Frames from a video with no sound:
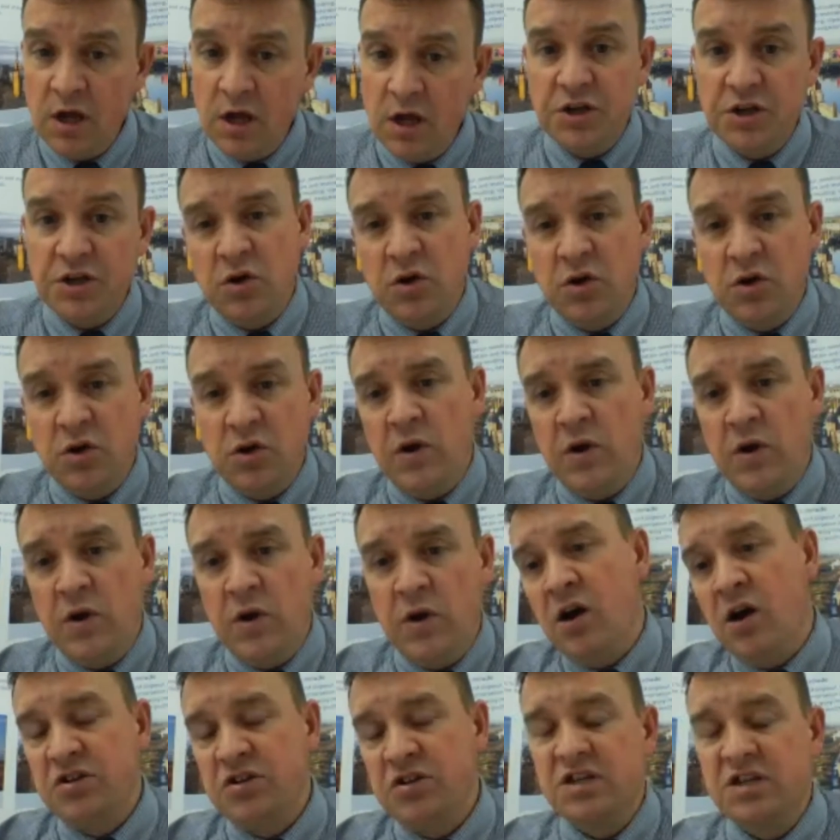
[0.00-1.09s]
so we
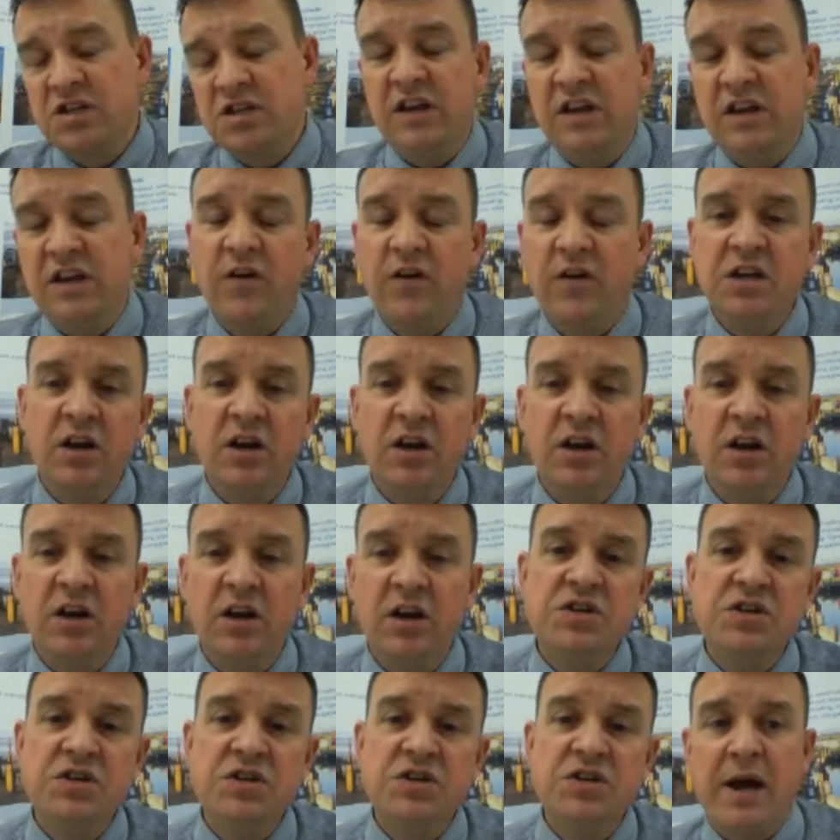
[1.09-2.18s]
are constantly fighting a
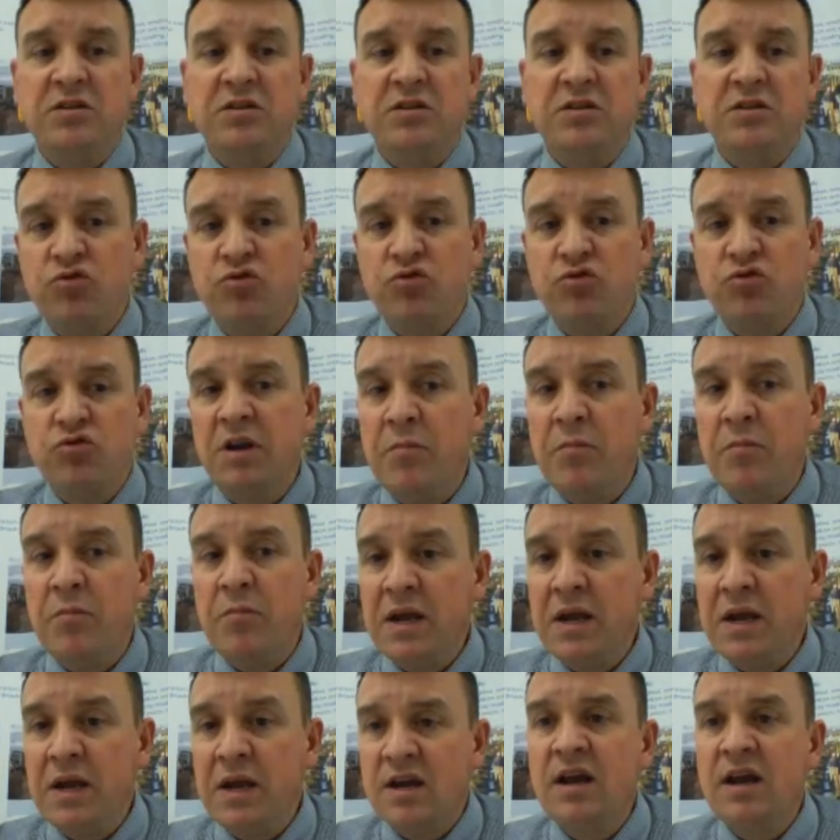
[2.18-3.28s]
losing battle trying to
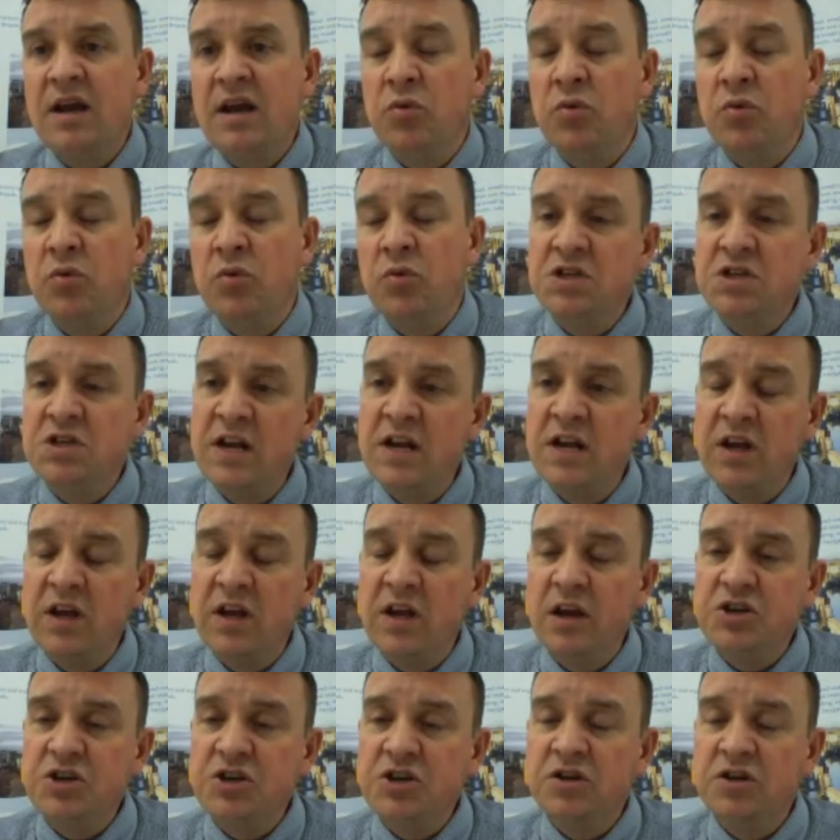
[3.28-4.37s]
maintain the Broads
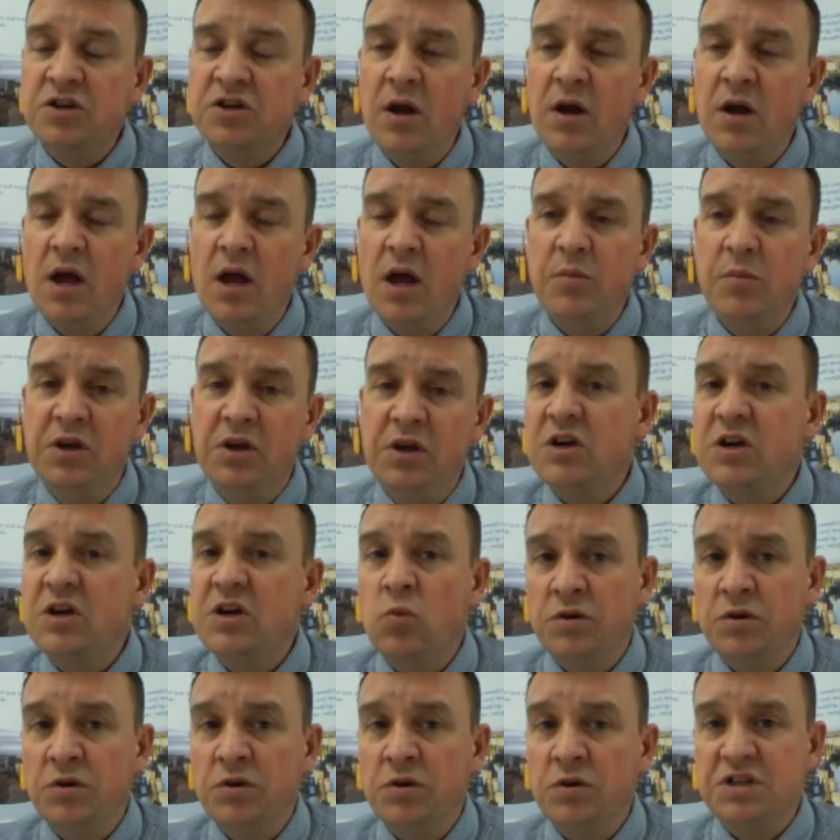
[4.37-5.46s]
navigation because it
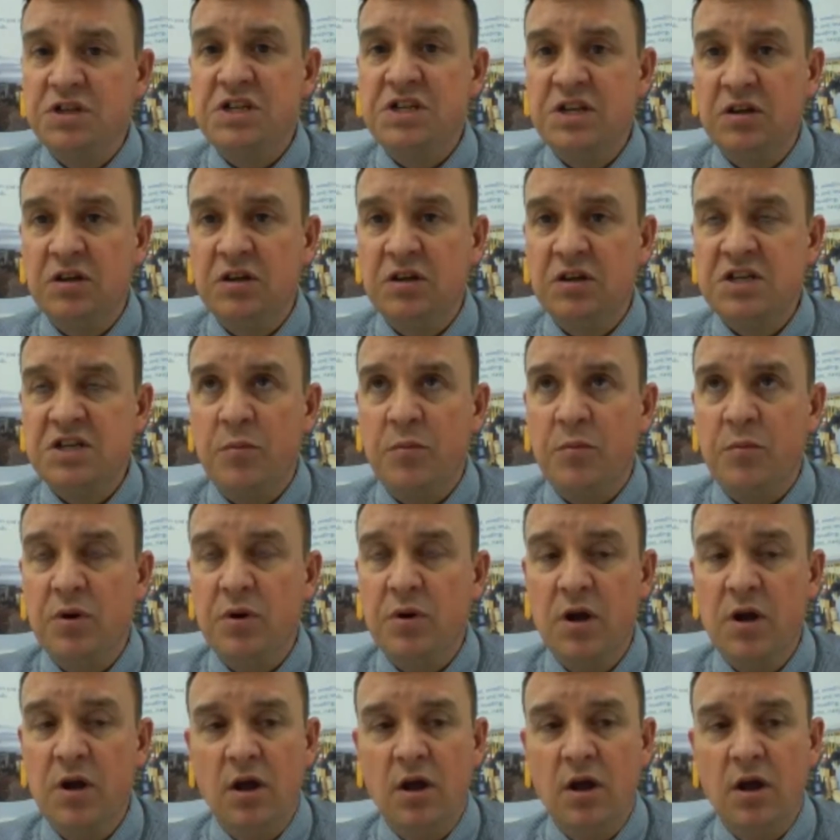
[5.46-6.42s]
wants to silt up.